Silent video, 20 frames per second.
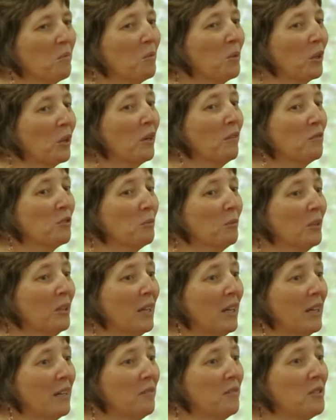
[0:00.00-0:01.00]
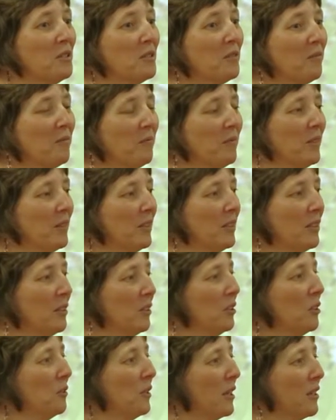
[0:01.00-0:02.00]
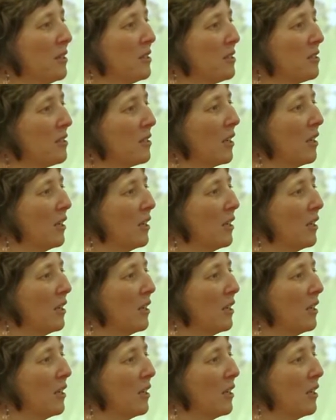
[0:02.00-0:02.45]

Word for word: more comfortable lives in the U.S.